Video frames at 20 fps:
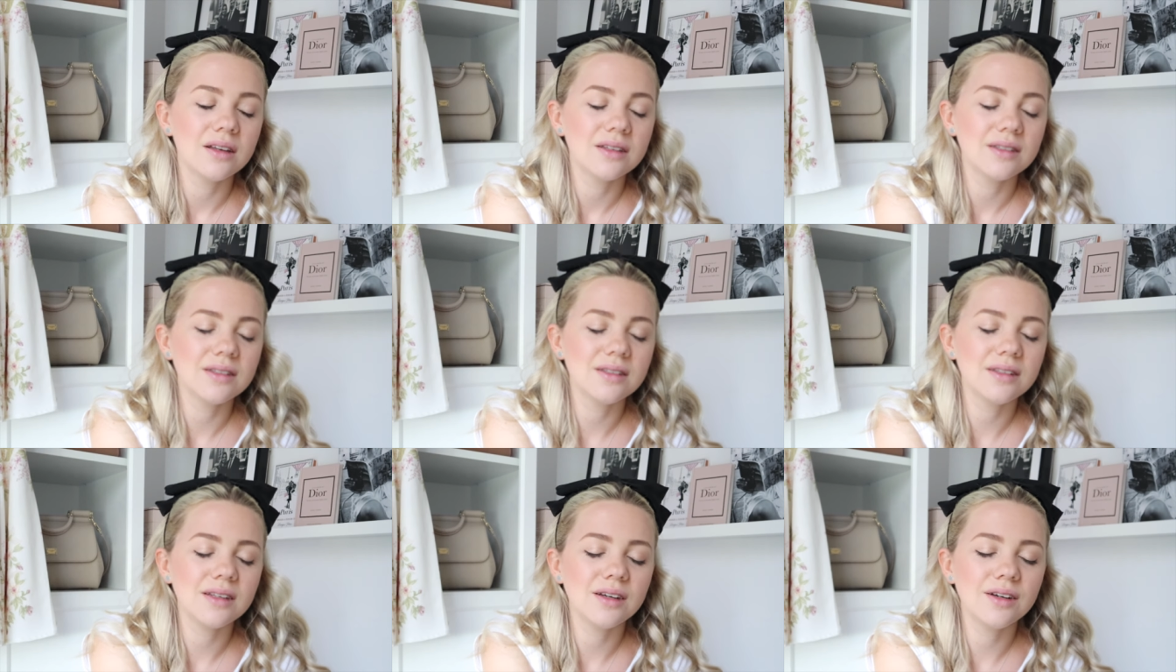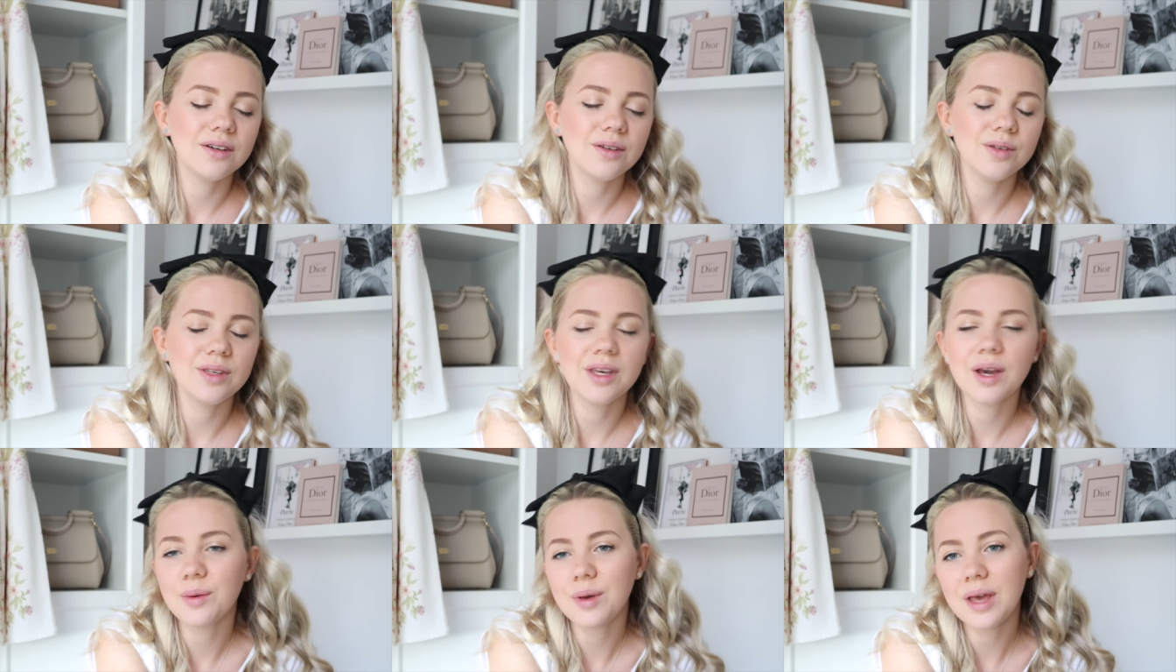
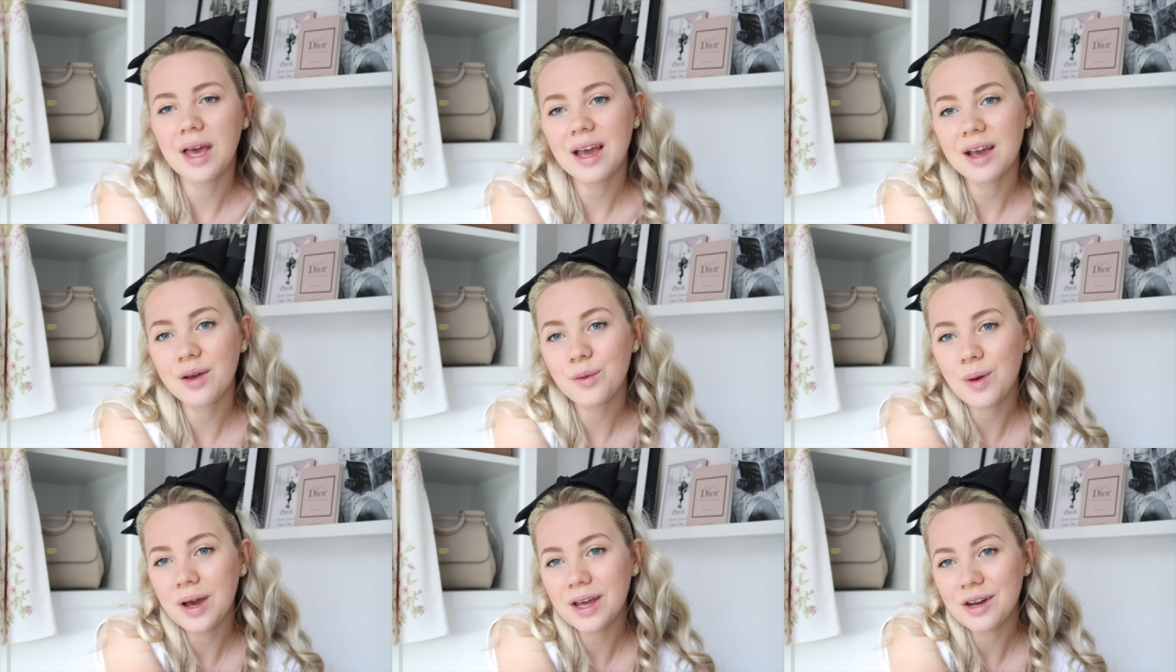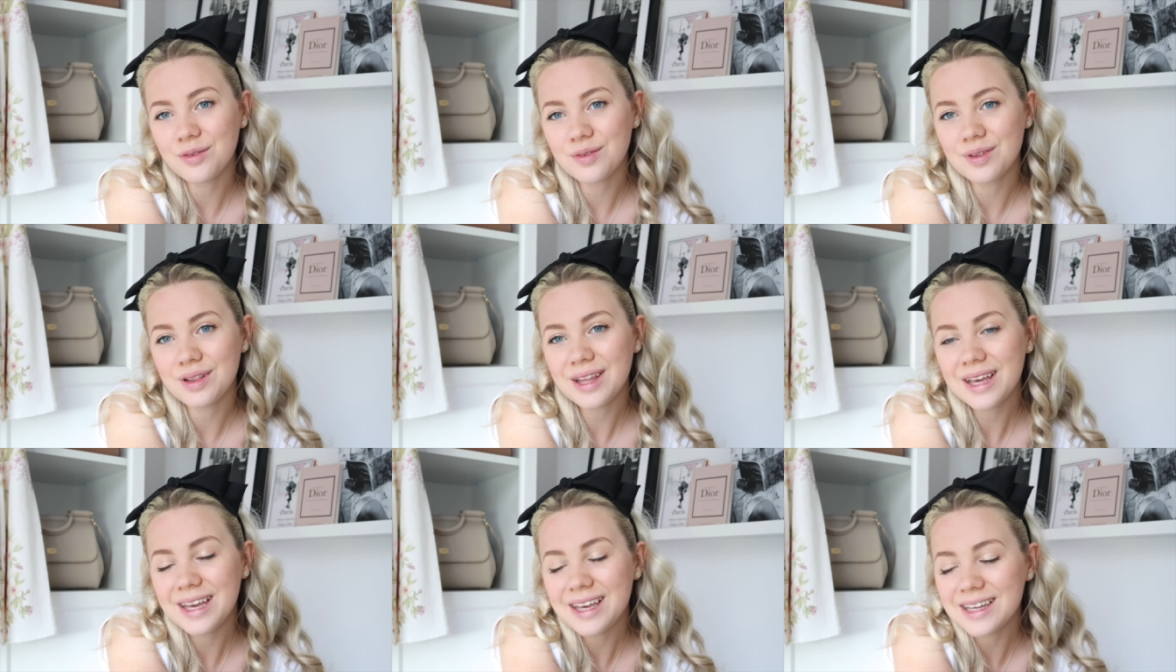So yeah, we had quite of
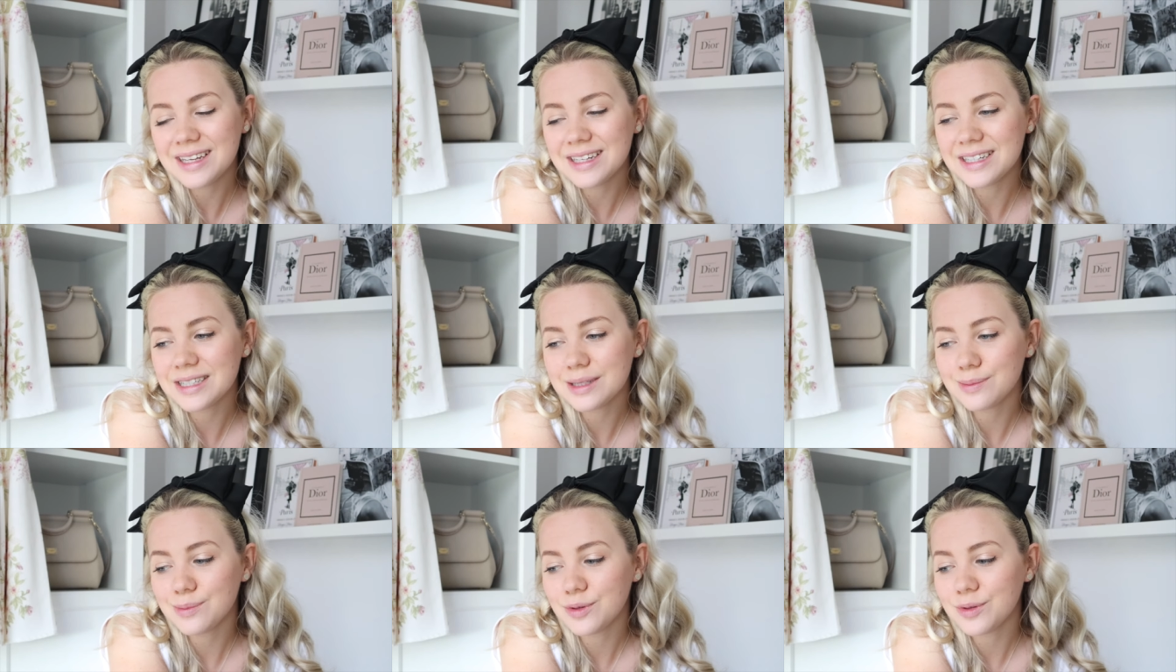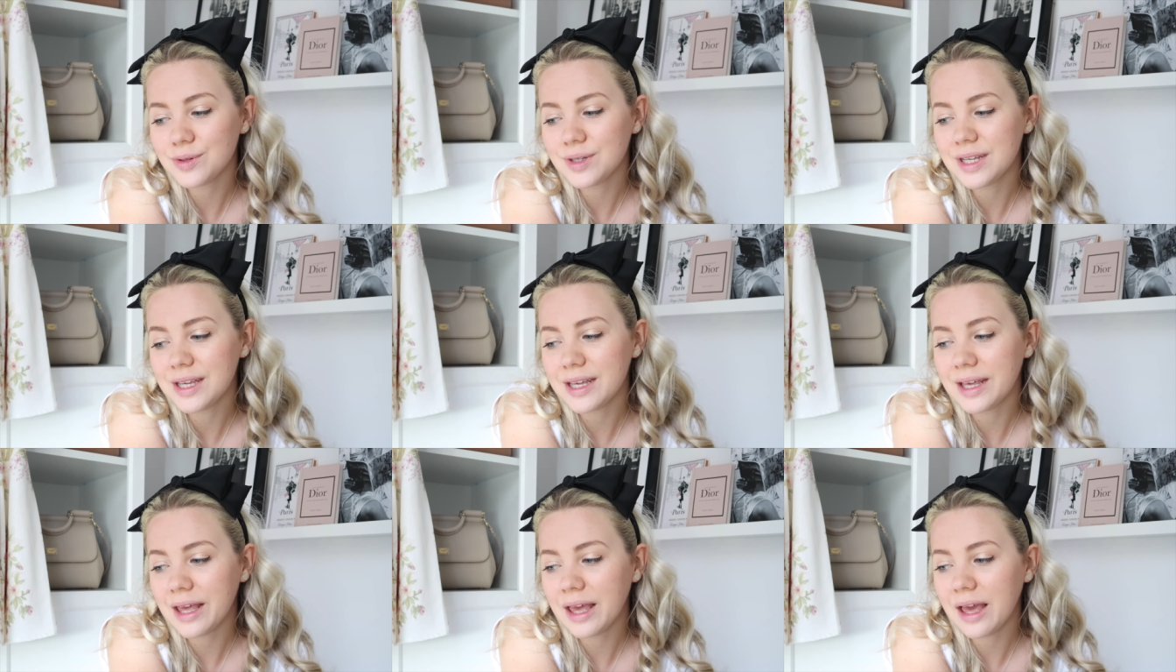a lay-in this
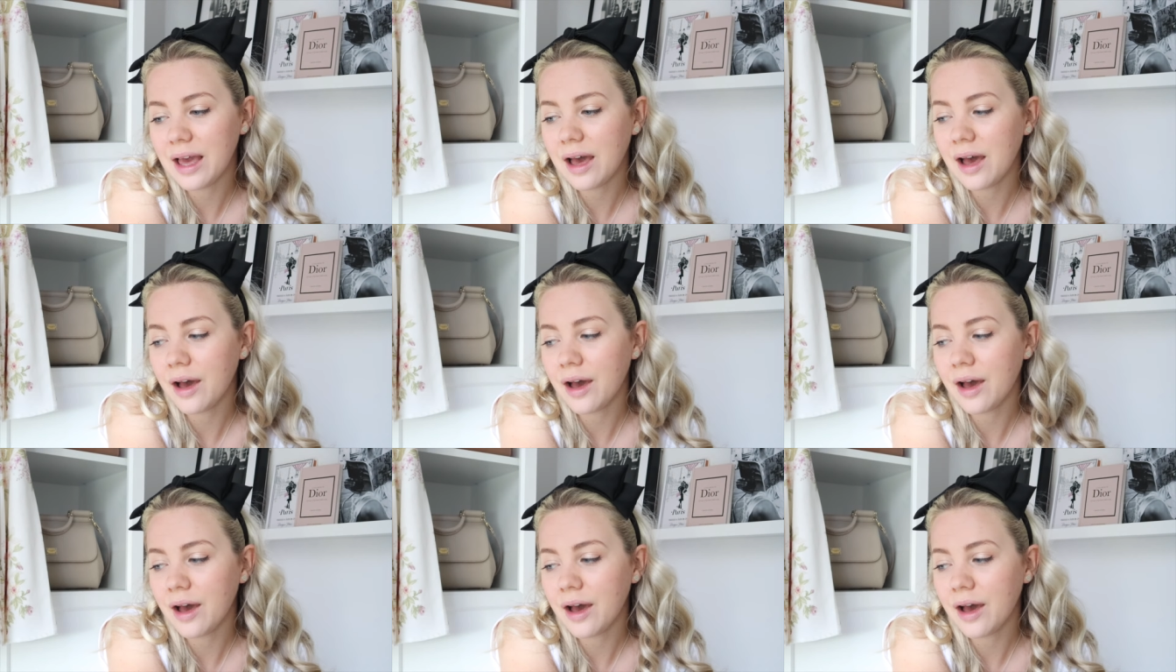morning,